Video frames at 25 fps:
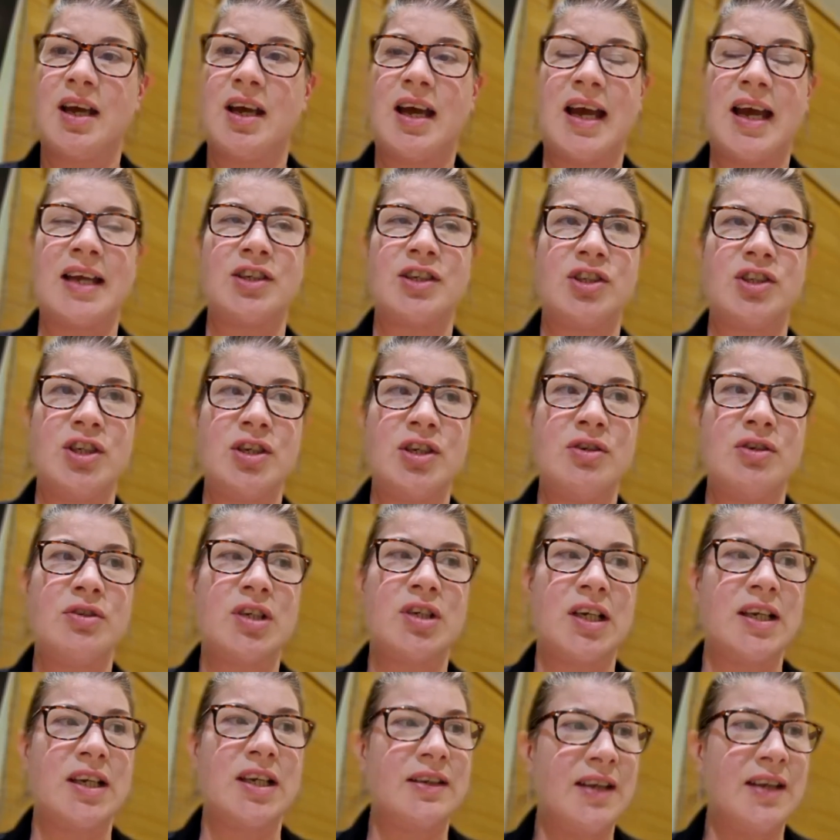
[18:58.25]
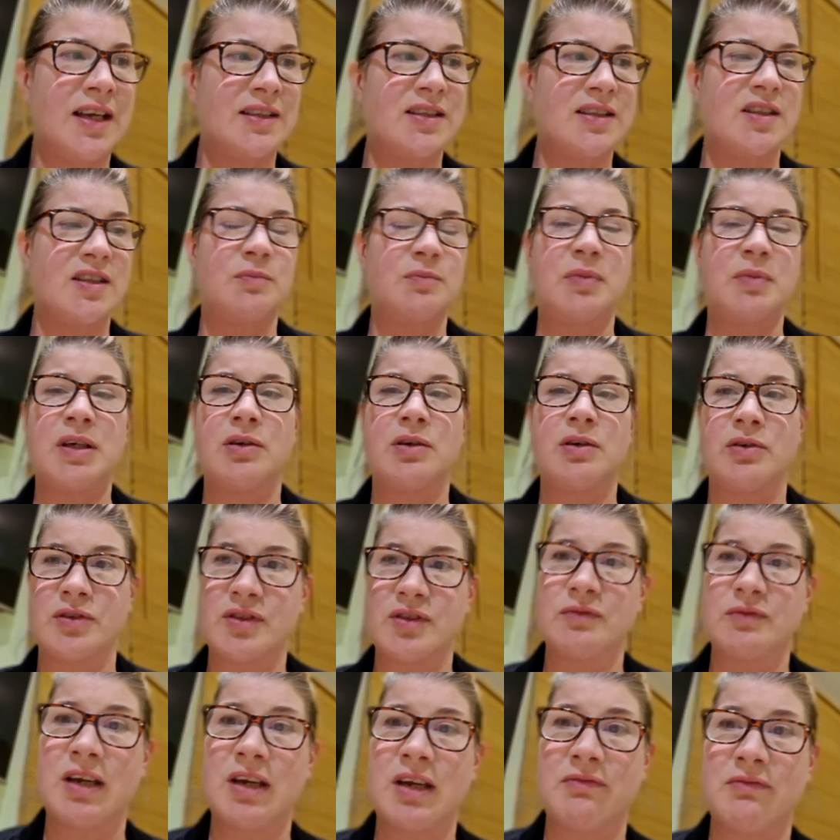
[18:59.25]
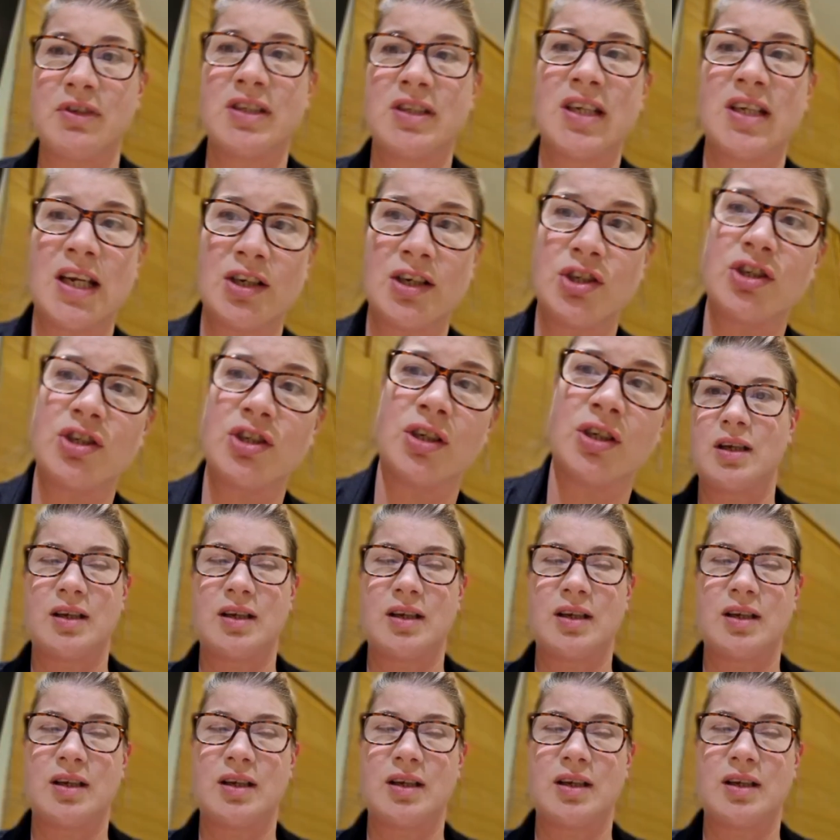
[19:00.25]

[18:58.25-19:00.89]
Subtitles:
And usually that is because of a retention